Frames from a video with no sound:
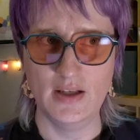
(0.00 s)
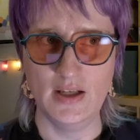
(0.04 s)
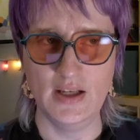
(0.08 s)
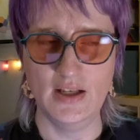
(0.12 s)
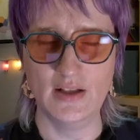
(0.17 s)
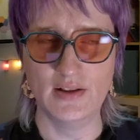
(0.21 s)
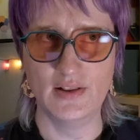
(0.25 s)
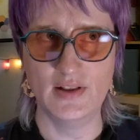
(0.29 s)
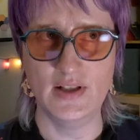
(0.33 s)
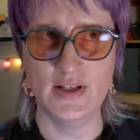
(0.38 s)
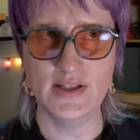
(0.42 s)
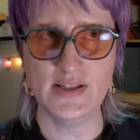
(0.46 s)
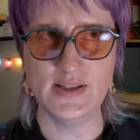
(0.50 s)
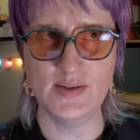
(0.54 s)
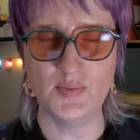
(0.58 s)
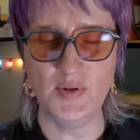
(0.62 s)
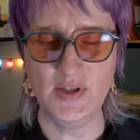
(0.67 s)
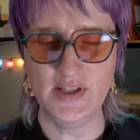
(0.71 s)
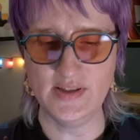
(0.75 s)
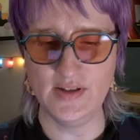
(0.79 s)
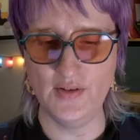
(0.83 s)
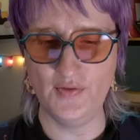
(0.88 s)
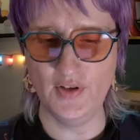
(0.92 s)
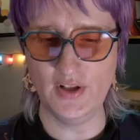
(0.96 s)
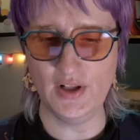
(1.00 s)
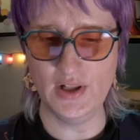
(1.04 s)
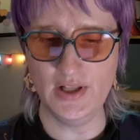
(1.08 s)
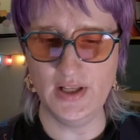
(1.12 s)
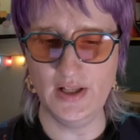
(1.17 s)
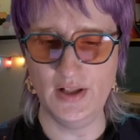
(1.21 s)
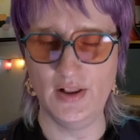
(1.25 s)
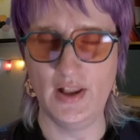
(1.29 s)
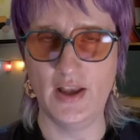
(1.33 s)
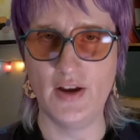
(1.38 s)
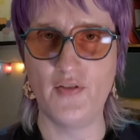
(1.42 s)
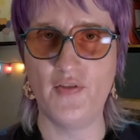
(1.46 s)
it lists
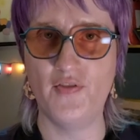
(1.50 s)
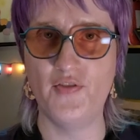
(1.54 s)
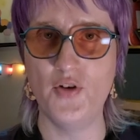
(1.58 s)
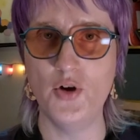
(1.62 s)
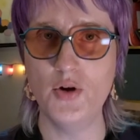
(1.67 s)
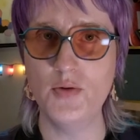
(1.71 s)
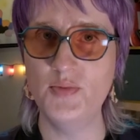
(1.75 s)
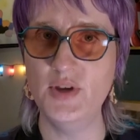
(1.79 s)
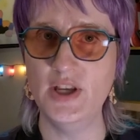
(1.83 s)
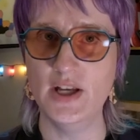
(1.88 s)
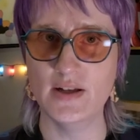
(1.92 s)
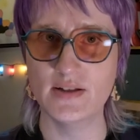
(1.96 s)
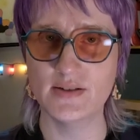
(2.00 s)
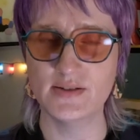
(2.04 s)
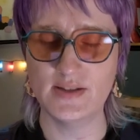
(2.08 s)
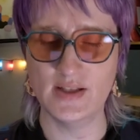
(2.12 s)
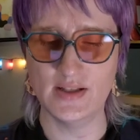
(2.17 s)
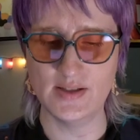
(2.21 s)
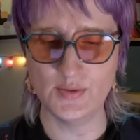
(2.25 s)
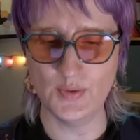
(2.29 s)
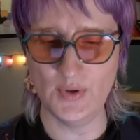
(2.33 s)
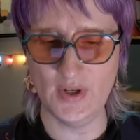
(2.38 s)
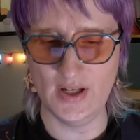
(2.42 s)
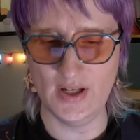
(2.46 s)
specifically like phobias as